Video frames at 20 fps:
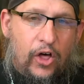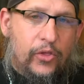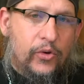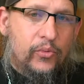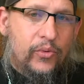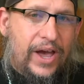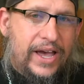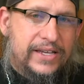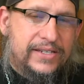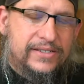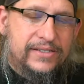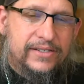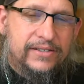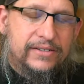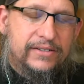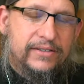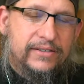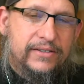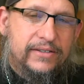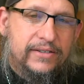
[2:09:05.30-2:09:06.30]
the rest
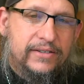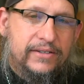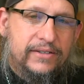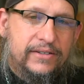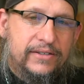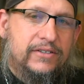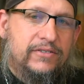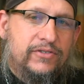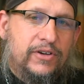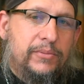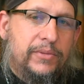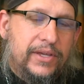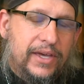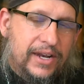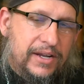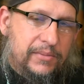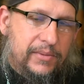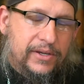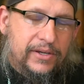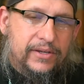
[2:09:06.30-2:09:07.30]
is from the enemy,
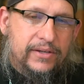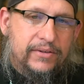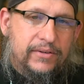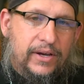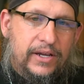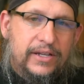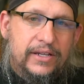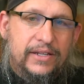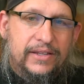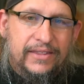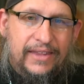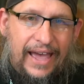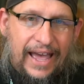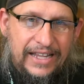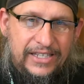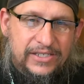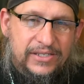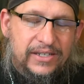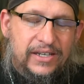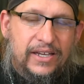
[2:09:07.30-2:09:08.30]
right?
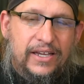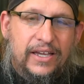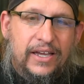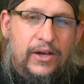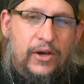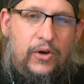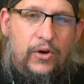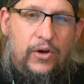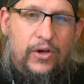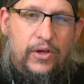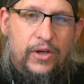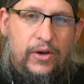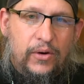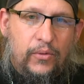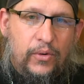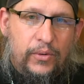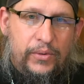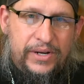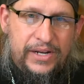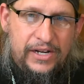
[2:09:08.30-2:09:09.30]
That's
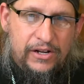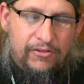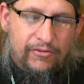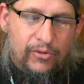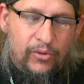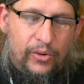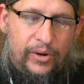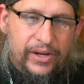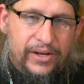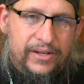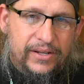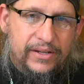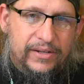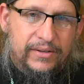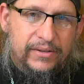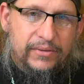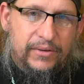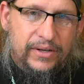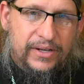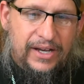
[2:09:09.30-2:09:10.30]
what we need to avoid.
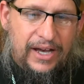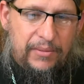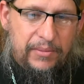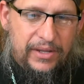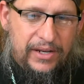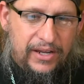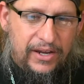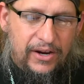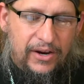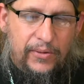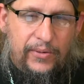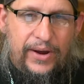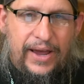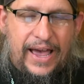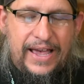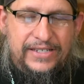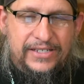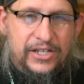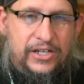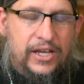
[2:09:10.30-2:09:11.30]
We're coming here, we're
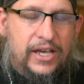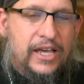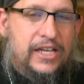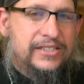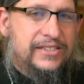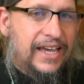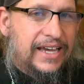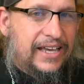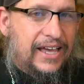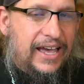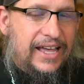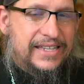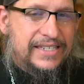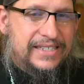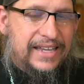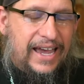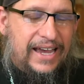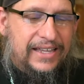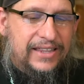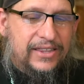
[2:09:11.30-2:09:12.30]
asking, it's like it's
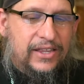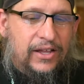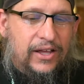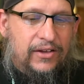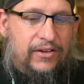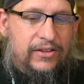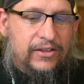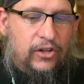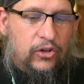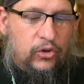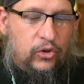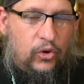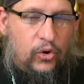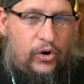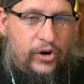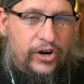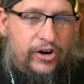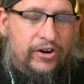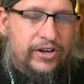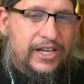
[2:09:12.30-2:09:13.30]
like the, the
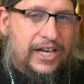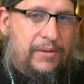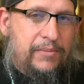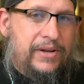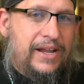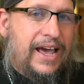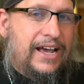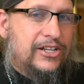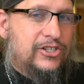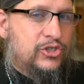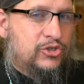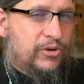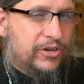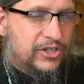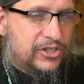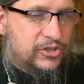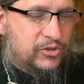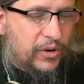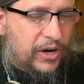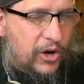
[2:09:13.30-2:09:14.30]
lawyer coming at
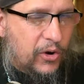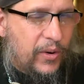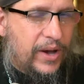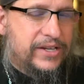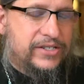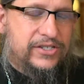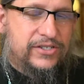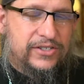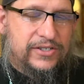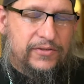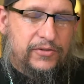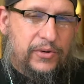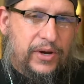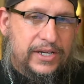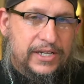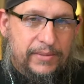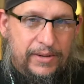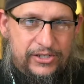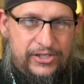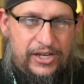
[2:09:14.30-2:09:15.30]
trick trick questions of Christ.
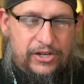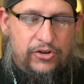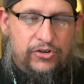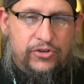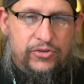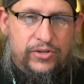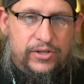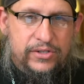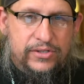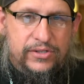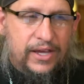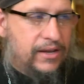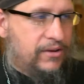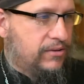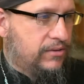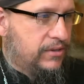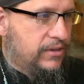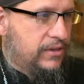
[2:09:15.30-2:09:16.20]
I'm not saying you're doing this, Daniel.